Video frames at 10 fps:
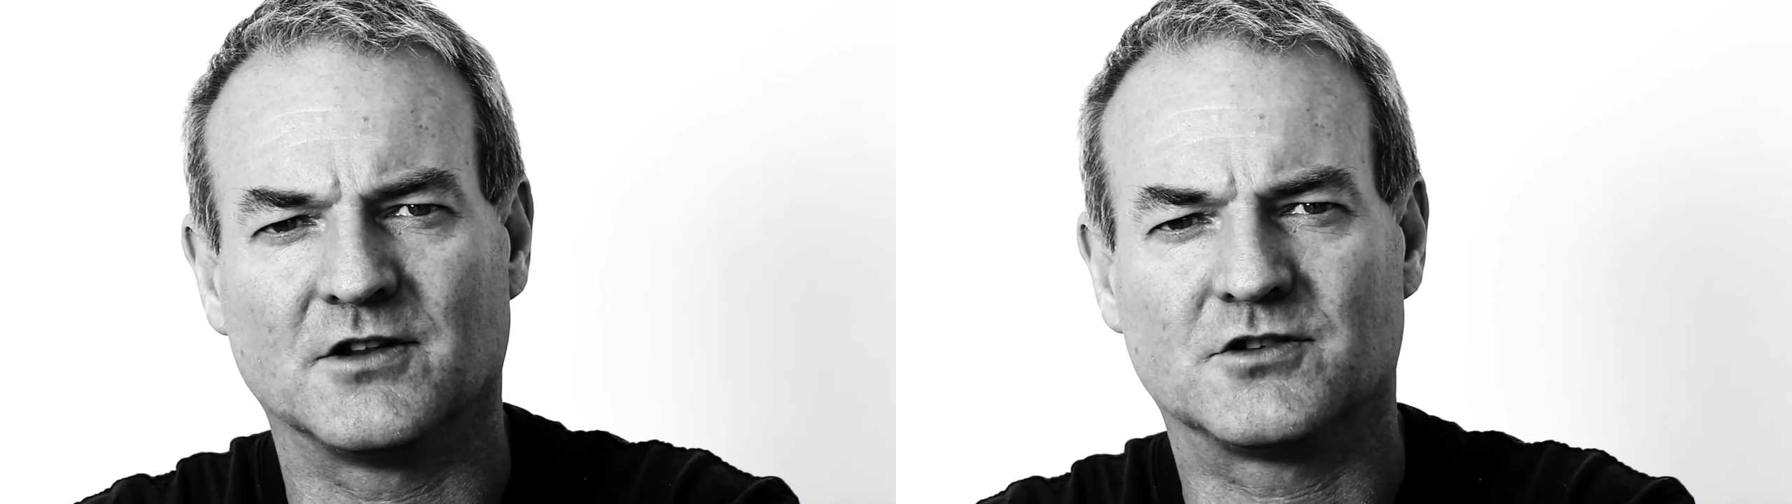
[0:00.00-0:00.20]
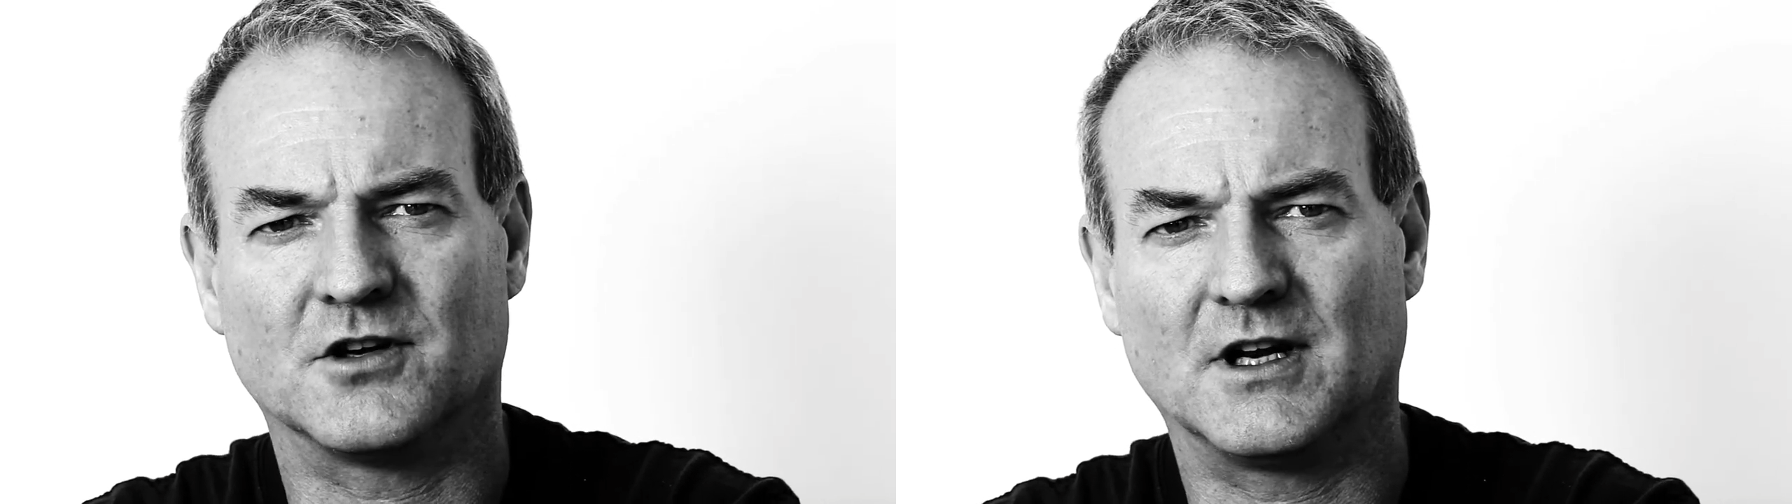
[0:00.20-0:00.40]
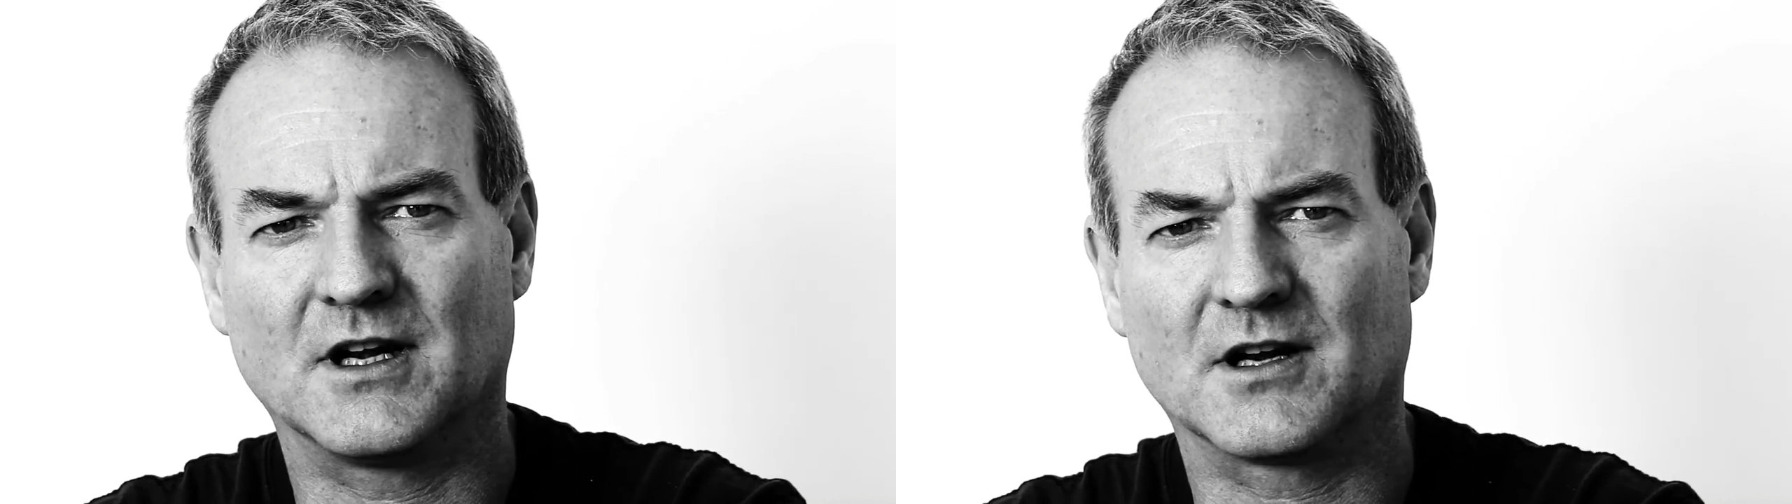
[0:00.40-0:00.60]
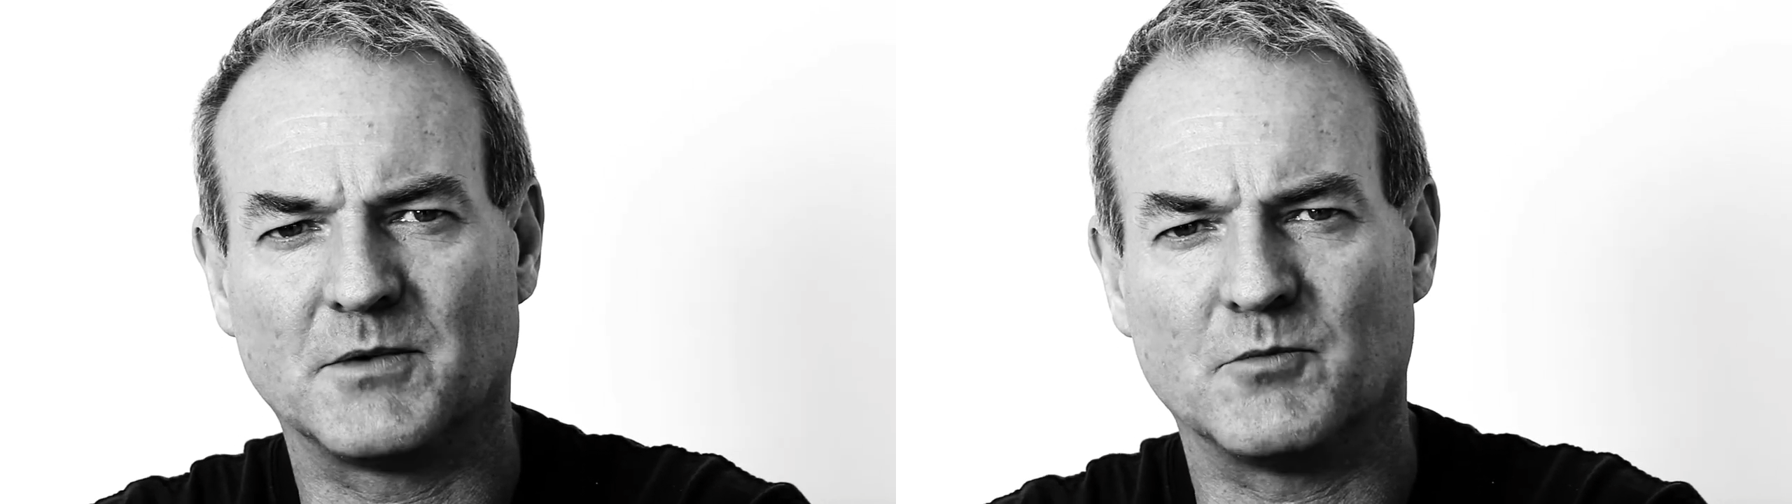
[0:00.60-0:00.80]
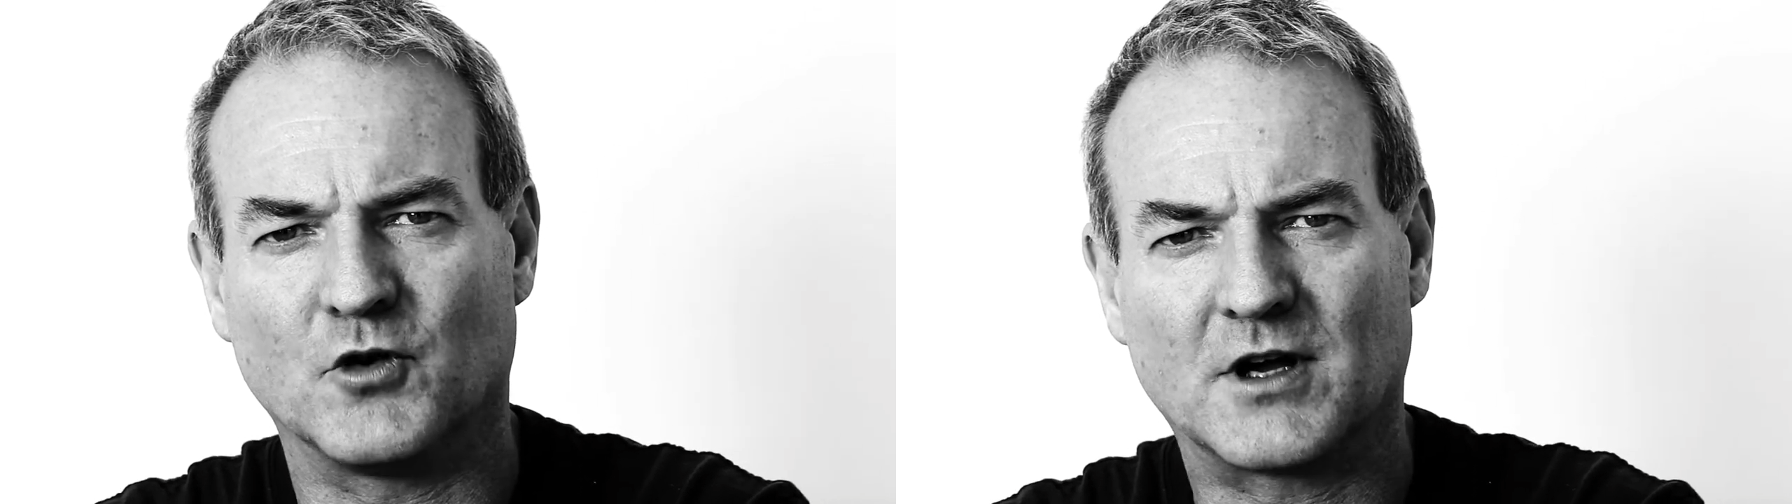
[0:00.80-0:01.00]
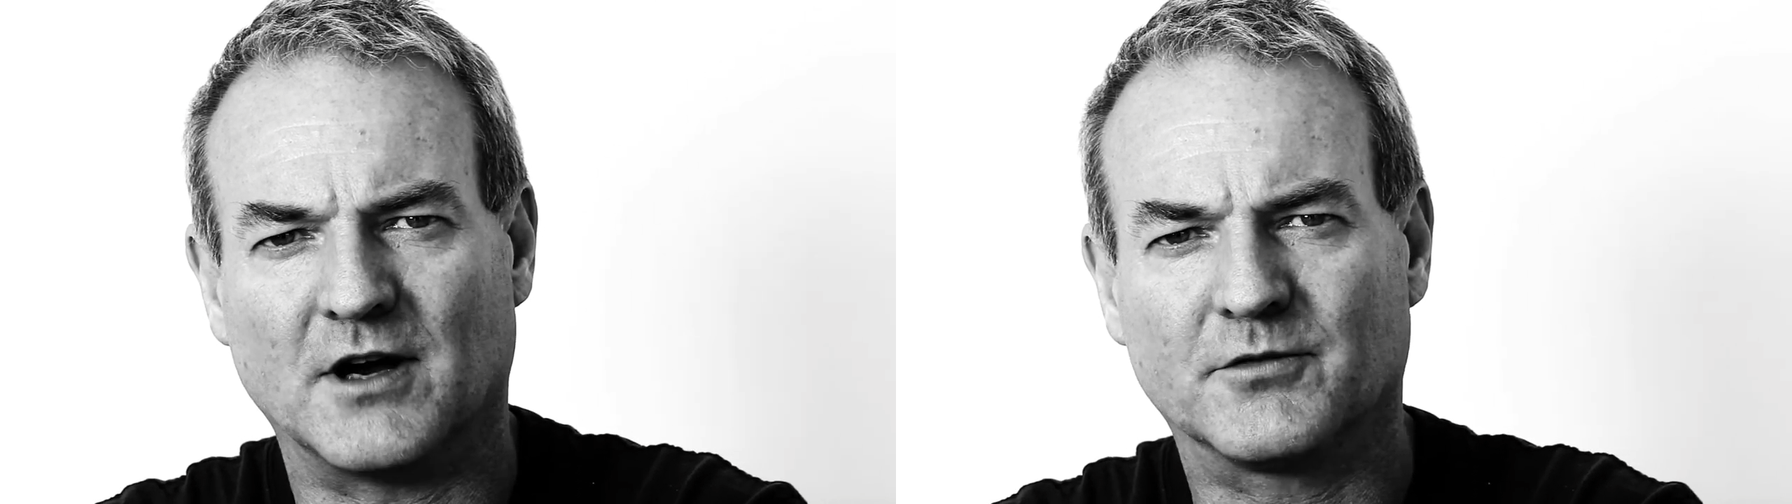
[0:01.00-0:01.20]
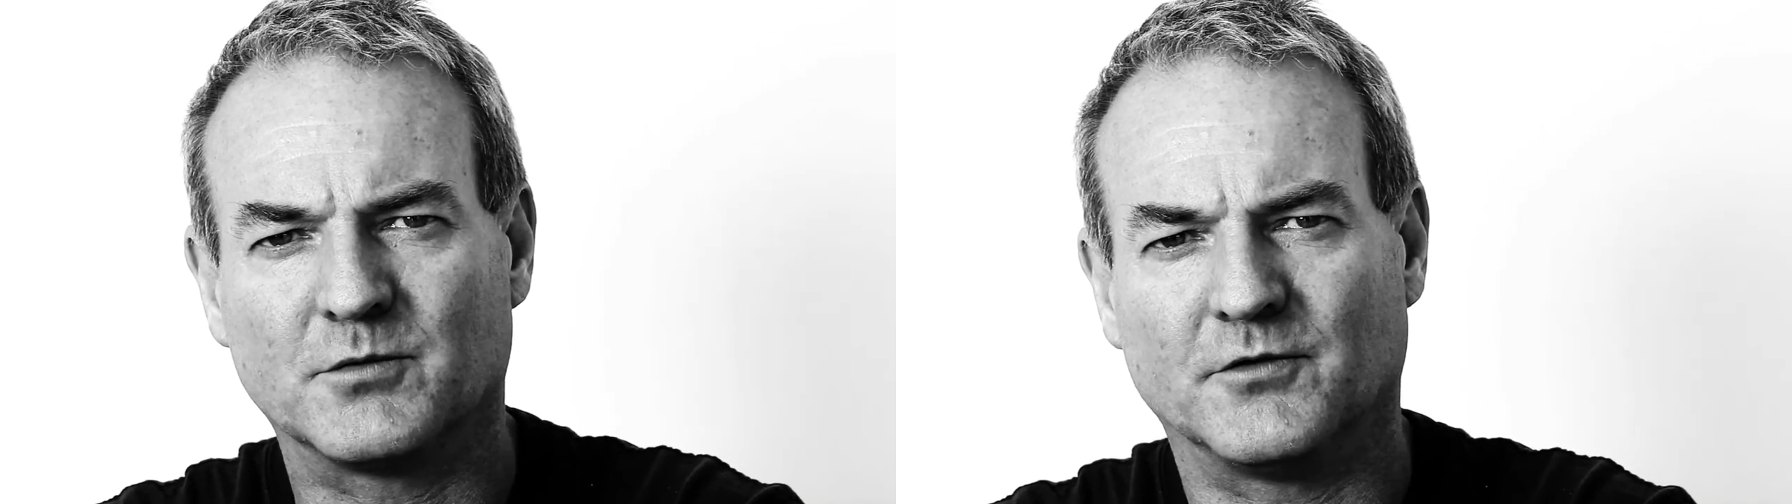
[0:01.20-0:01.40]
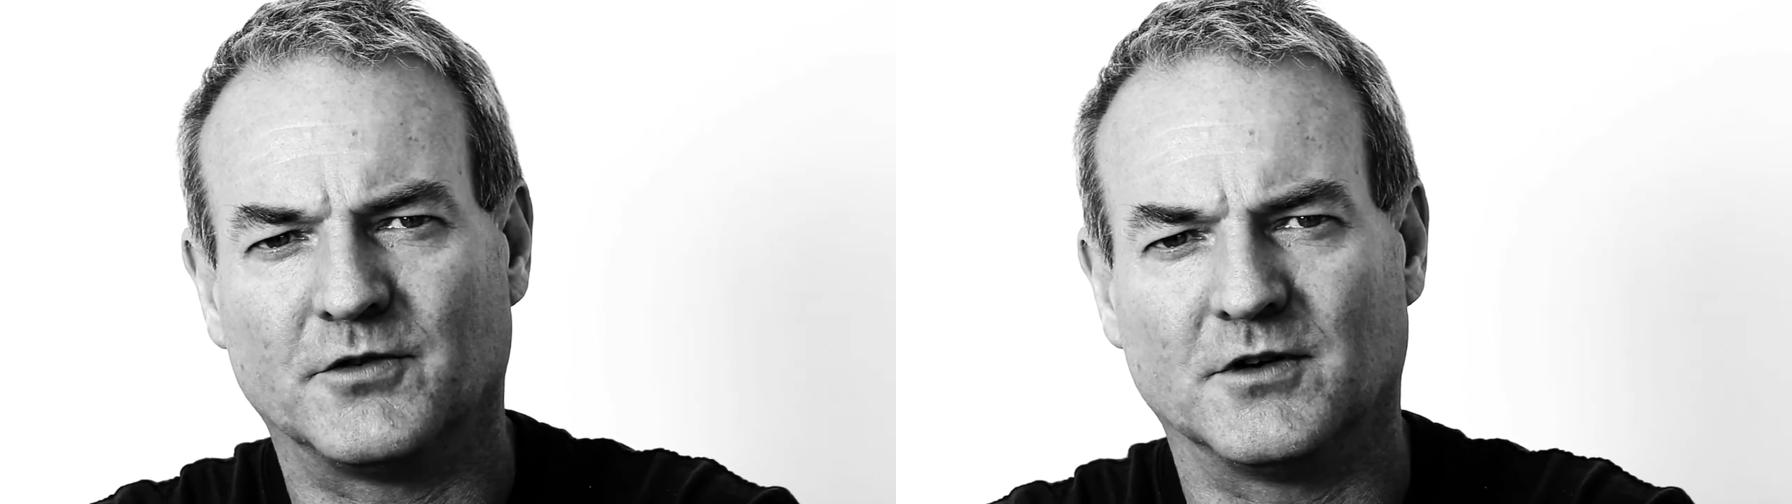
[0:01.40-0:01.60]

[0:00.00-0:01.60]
journey a little bit more comfortable